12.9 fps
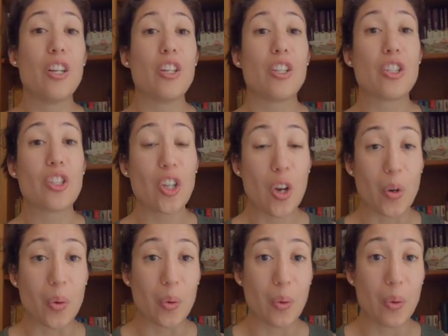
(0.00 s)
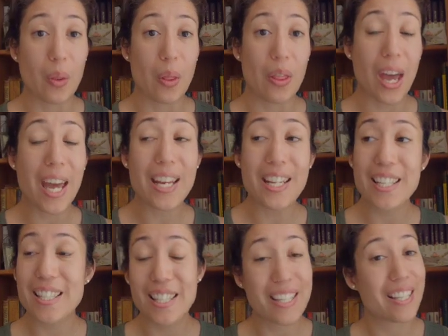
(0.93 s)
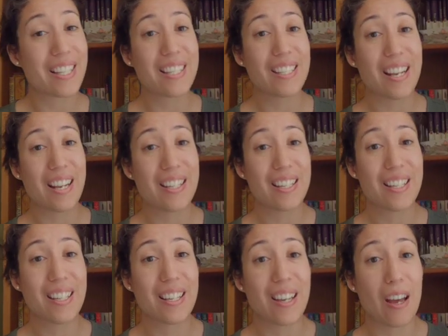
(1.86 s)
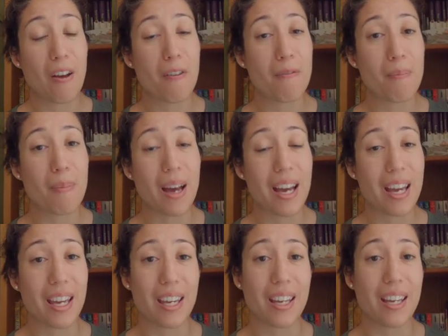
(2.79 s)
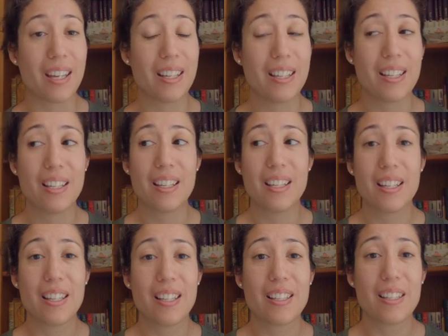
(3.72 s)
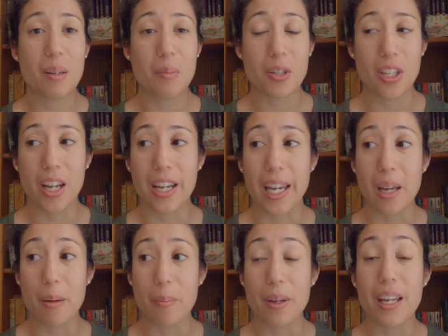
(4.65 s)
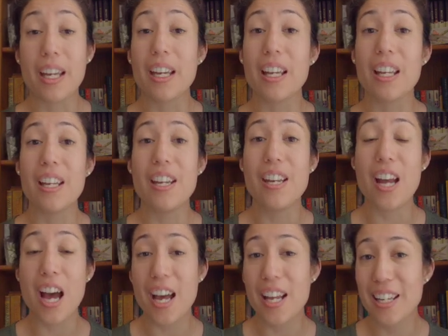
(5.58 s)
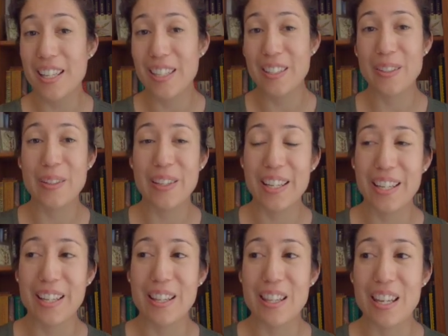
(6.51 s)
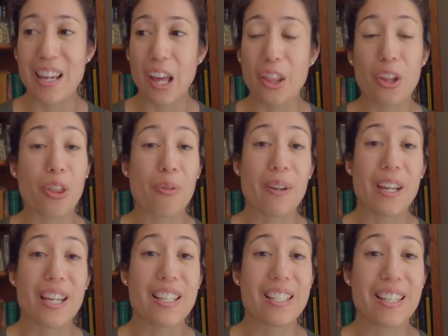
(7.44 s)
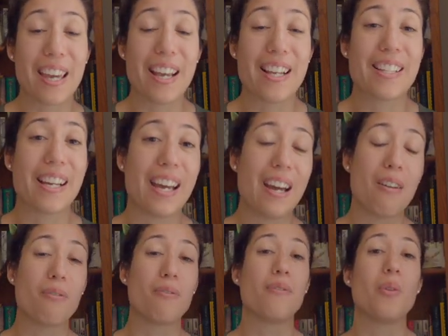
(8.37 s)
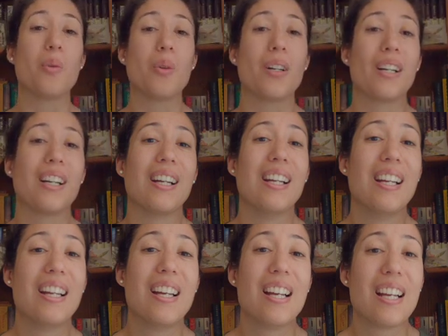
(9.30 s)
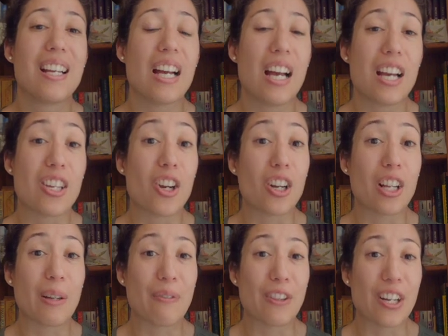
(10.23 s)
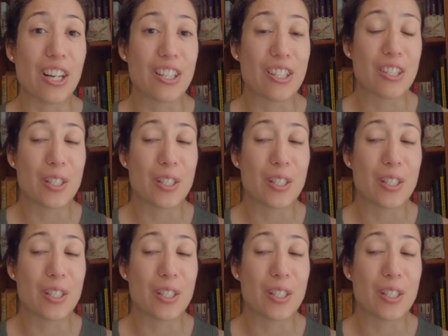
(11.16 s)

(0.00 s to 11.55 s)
So that is the extent of my summer sock camp, not including the other 3 skeins I have for Yarn Club for the Gods.